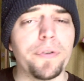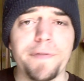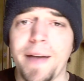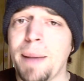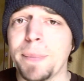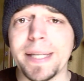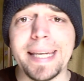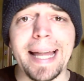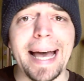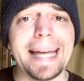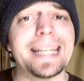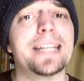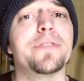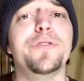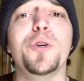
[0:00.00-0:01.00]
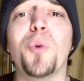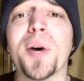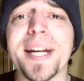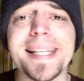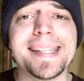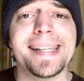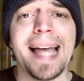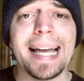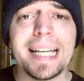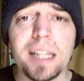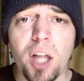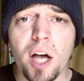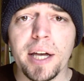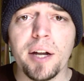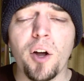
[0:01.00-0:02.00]
family night. If you want to snack
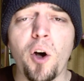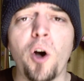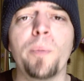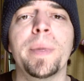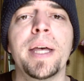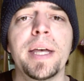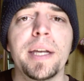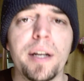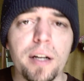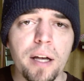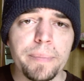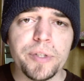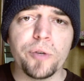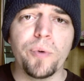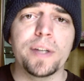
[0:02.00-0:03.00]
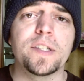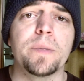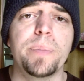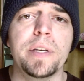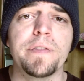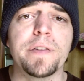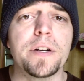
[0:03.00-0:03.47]
along at home, here comes a recipe for